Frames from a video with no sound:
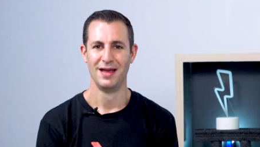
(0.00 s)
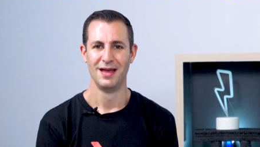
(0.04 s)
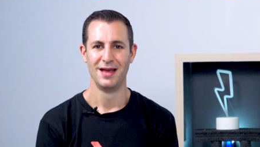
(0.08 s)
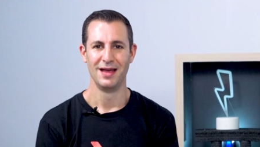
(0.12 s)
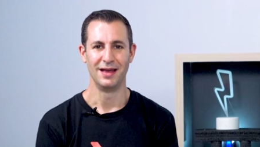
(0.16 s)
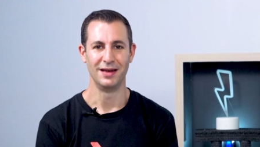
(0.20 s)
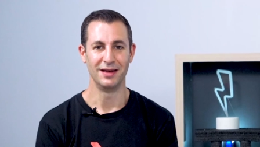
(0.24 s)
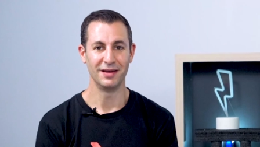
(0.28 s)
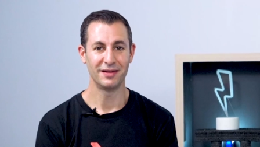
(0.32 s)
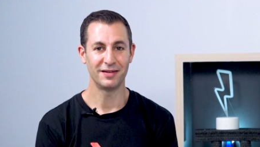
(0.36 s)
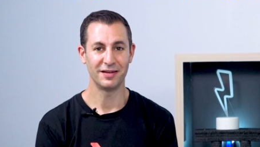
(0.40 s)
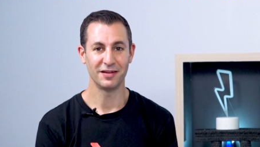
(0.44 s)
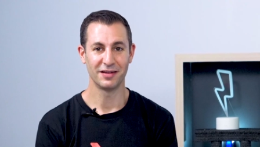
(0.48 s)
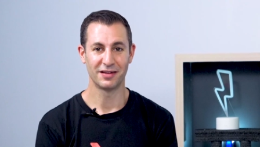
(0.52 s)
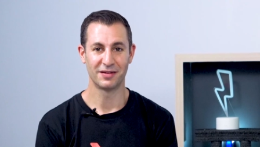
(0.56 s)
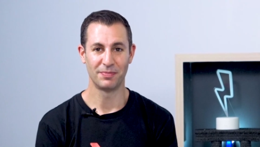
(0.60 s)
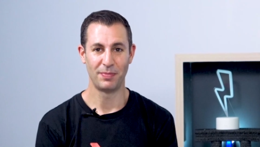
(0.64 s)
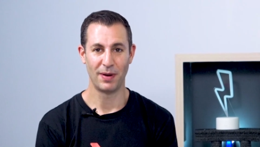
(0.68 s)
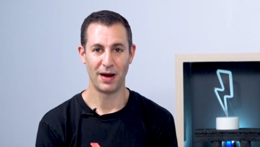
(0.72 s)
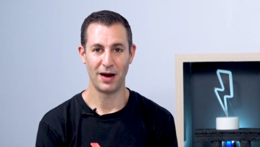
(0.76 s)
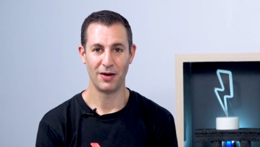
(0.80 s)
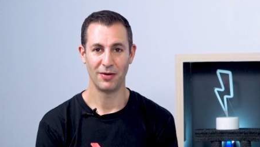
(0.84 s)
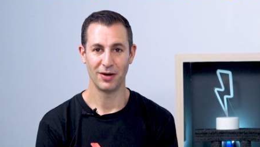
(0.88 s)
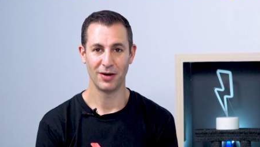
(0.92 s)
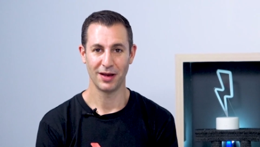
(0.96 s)
In this
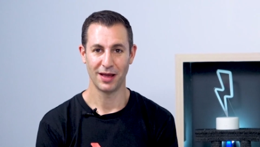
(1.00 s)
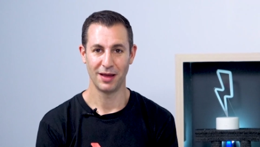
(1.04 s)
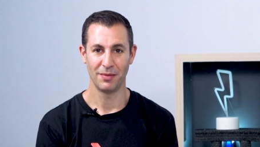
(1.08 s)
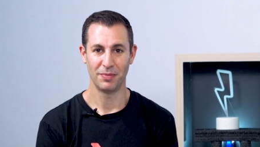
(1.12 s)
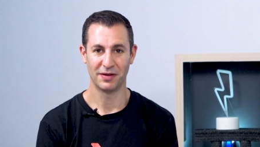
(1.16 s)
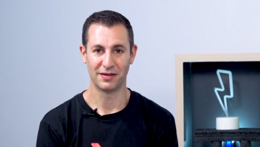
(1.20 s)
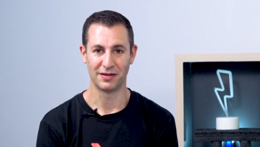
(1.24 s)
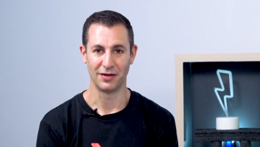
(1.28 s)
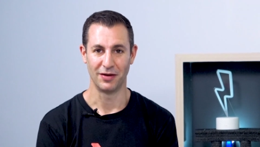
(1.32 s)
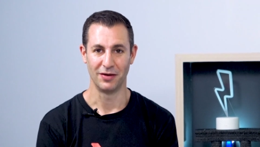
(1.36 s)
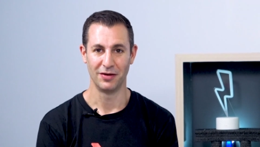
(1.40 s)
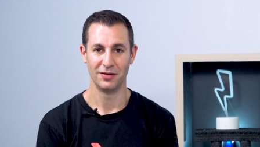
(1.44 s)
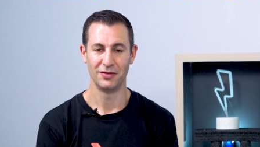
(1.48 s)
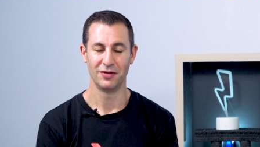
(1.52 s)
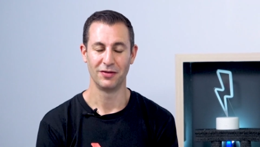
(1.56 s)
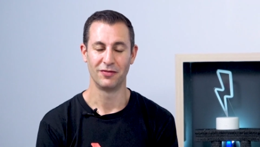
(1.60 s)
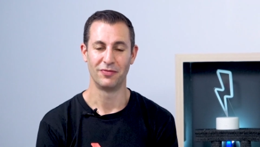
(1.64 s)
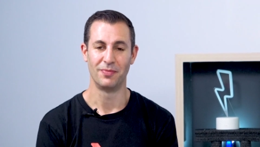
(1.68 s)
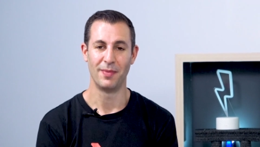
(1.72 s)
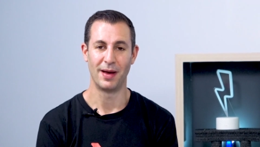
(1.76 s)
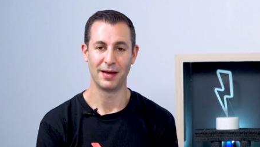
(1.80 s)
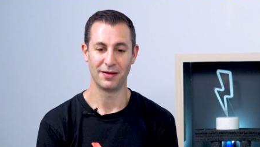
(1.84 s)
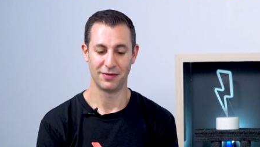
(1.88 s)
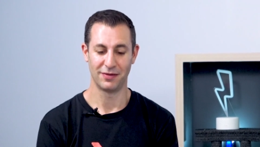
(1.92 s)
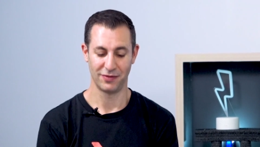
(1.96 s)
inspiring episode of
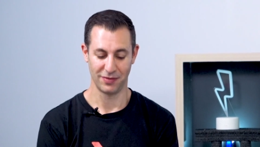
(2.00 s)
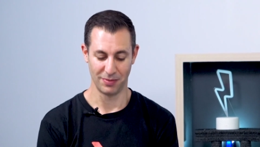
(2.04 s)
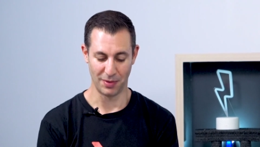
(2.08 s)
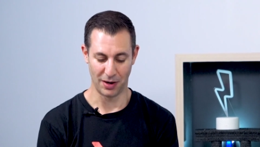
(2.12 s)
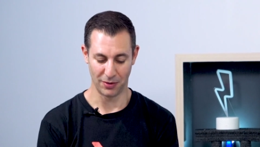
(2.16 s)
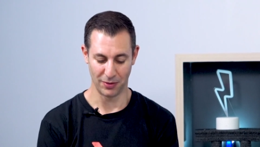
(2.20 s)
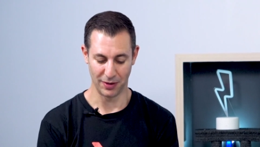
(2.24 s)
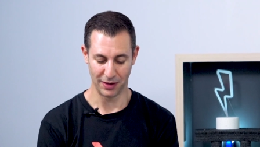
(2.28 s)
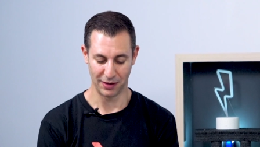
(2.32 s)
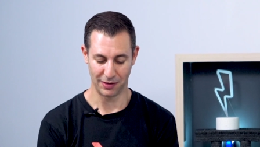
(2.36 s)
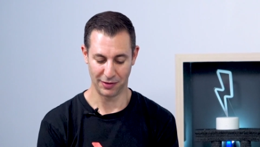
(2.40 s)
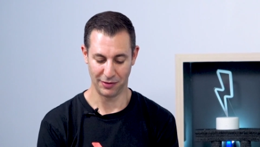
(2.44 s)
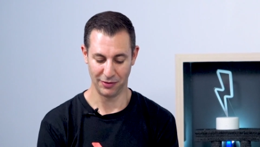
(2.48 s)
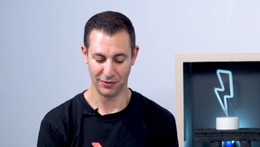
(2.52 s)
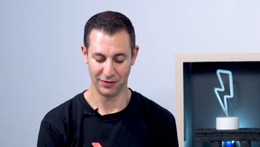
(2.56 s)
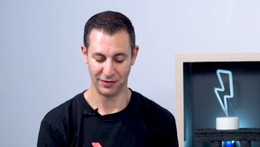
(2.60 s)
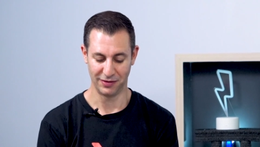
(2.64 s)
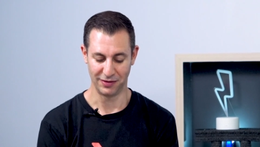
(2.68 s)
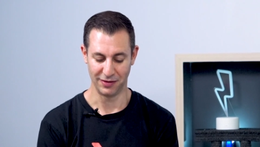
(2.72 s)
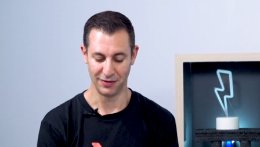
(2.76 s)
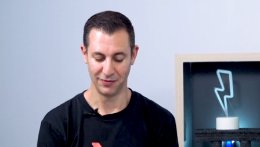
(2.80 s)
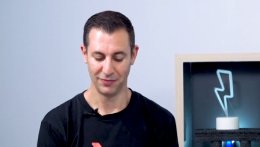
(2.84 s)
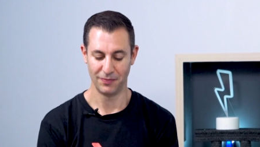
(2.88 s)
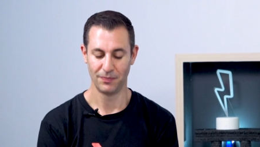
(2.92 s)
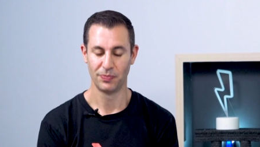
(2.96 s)
Make Tomorrow
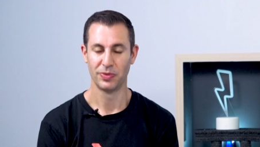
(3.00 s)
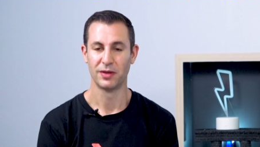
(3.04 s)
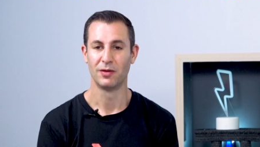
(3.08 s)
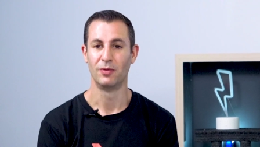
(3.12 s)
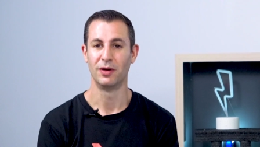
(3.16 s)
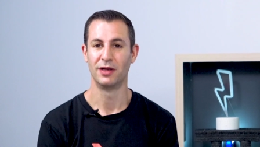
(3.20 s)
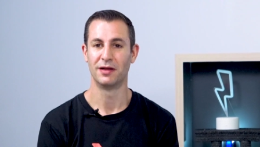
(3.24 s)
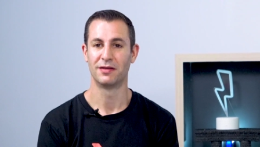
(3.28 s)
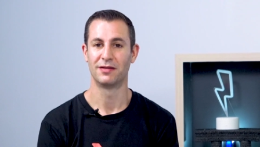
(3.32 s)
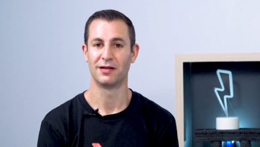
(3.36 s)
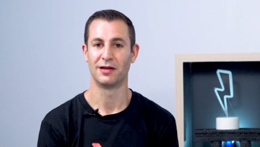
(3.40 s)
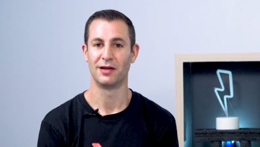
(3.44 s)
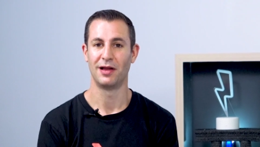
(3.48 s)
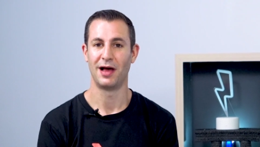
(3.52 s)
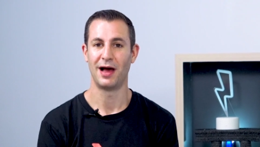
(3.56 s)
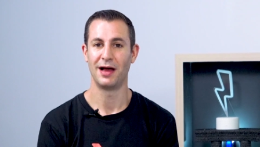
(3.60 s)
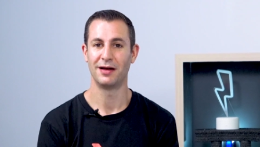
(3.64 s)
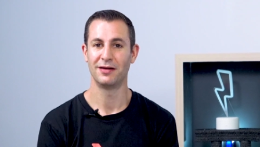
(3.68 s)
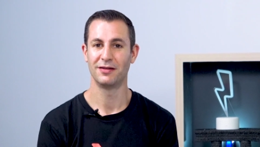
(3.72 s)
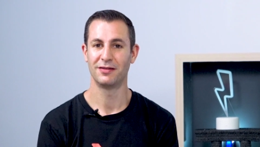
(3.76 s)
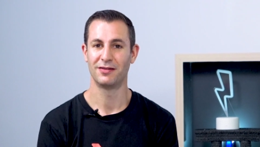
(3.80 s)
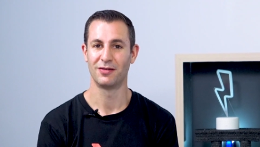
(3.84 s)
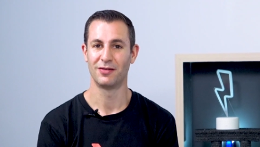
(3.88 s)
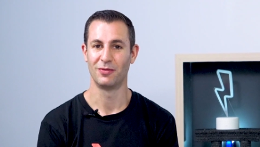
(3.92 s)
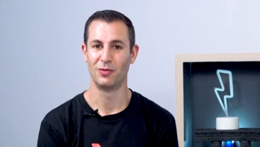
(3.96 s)
Inclusive, we are
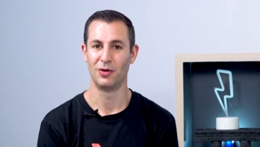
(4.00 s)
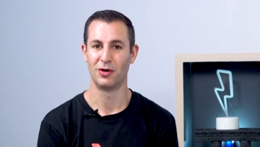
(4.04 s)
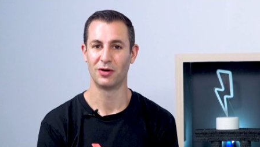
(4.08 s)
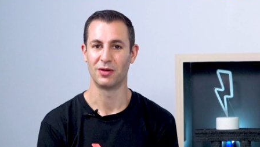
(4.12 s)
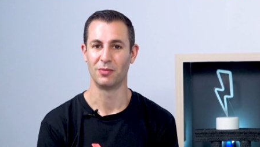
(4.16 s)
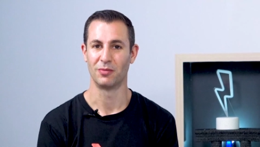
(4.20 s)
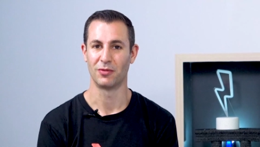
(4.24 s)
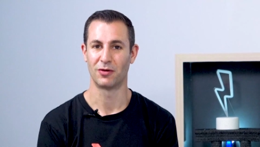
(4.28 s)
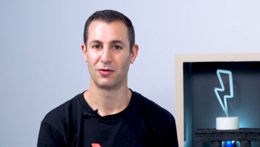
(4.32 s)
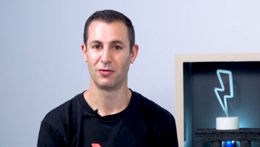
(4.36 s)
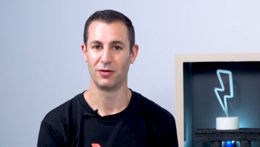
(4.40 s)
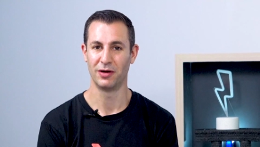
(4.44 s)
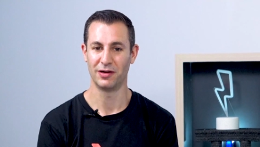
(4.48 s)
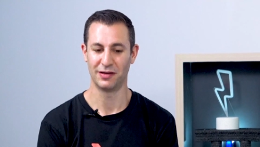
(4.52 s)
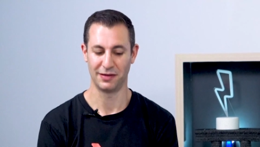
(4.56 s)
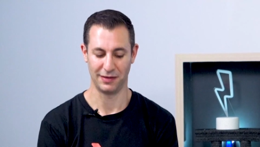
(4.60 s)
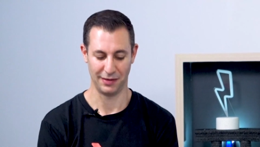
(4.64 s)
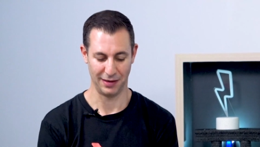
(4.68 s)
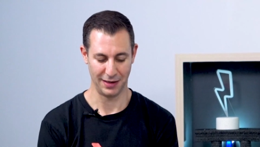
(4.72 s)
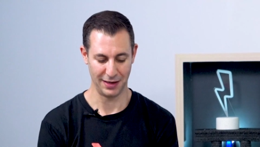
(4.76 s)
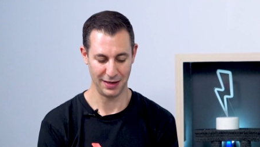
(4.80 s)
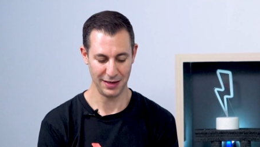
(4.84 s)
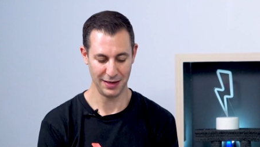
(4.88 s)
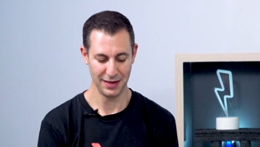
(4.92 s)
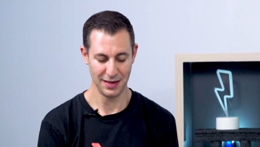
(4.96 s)
delighted to welcome Chris
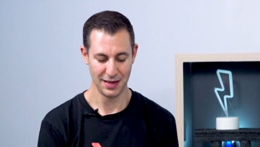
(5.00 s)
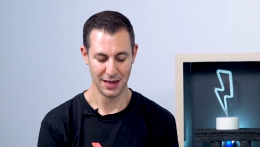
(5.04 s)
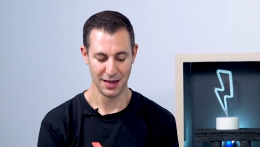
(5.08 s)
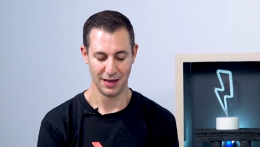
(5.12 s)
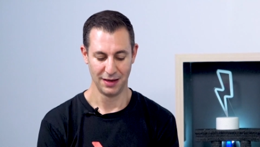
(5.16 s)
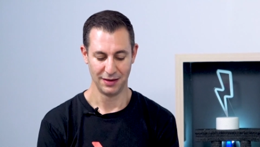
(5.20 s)
Lee,